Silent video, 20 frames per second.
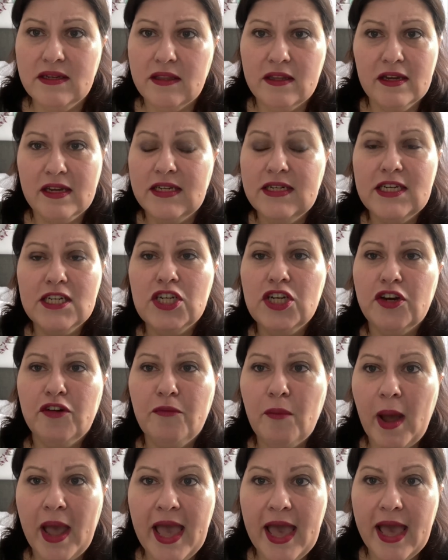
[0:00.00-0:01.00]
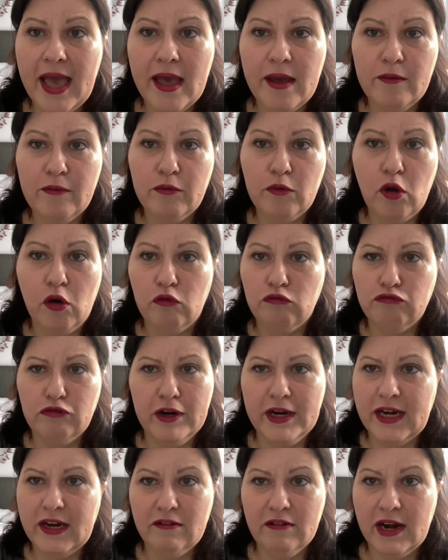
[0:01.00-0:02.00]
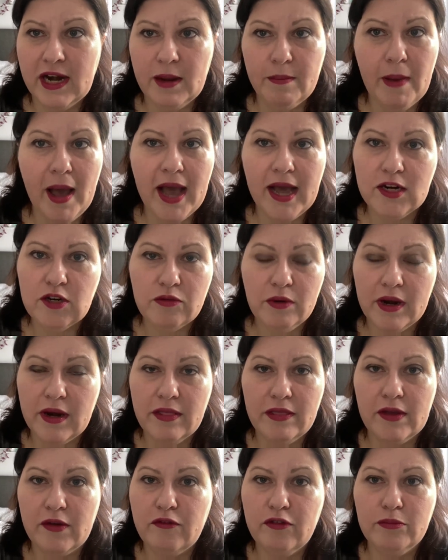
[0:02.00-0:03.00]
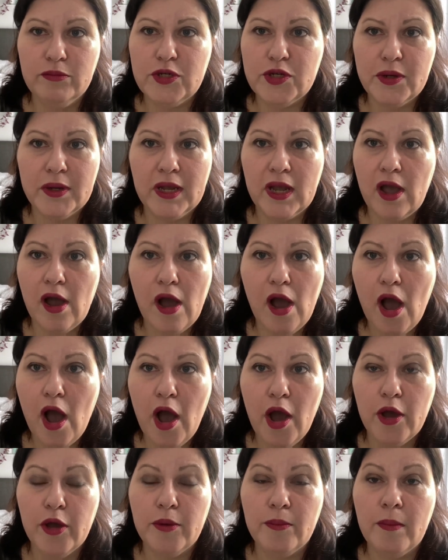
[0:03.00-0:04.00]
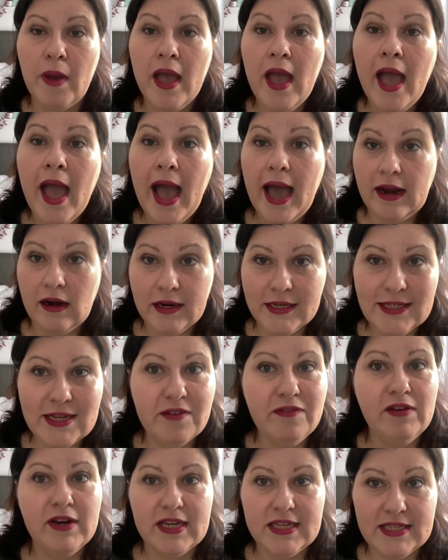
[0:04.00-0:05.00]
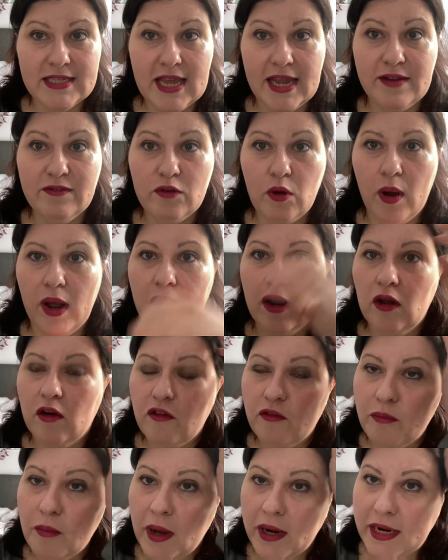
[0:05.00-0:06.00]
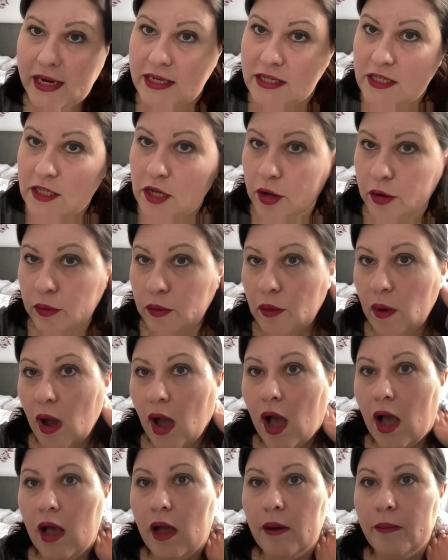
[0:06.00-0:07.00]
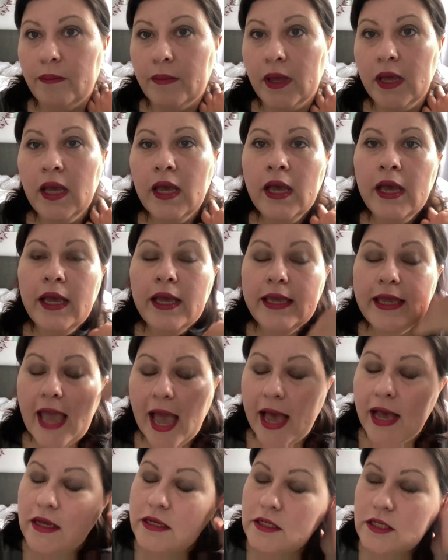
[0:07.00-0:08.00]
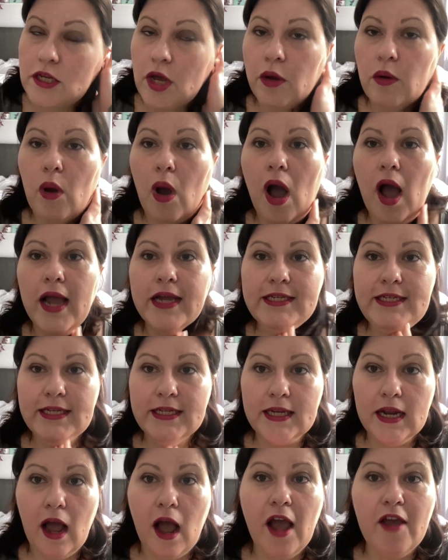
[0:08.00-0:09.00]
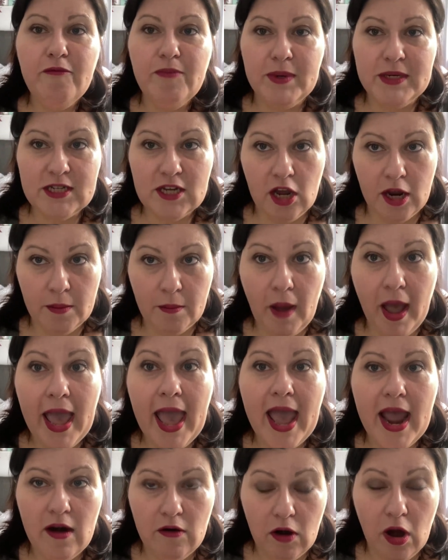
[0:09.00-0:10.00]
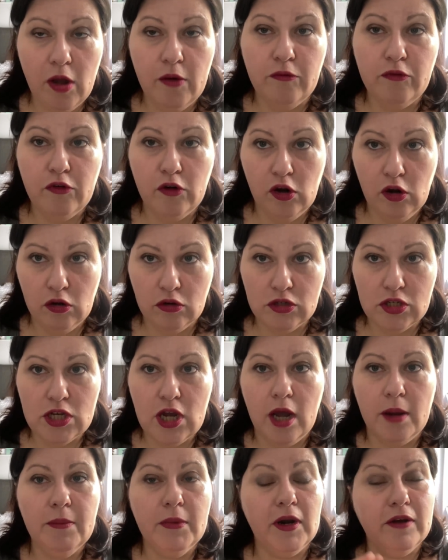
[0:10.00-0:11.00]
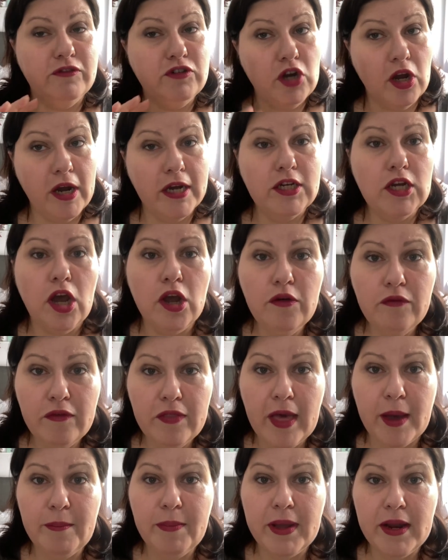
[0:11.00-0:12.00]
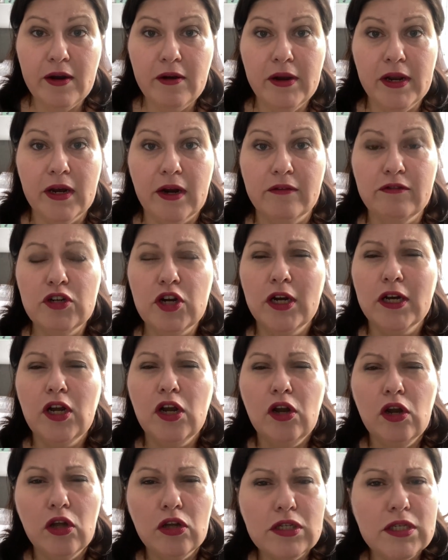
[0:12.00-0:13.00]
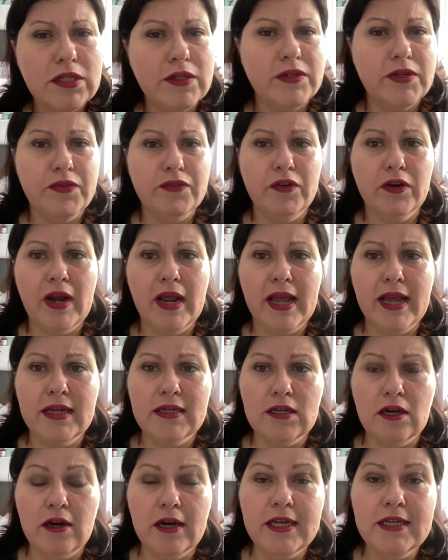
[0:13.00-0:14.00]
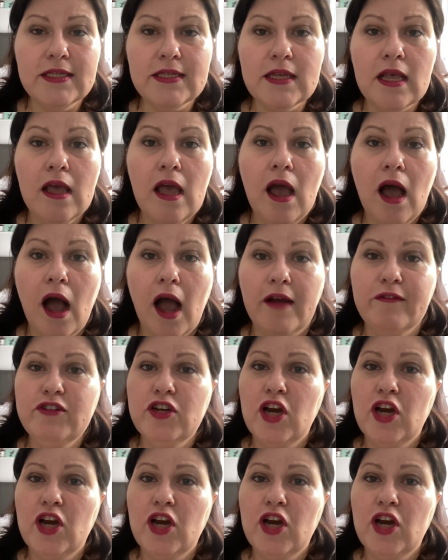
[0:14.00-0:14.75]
the condition of my hair got really, really bad or anything from doing it at home. And I definitely saved quite a lot of money. So I've been dyeing my hair at home for a long time, and I've tried, over that period, I've tried lots of different hair dyes. I've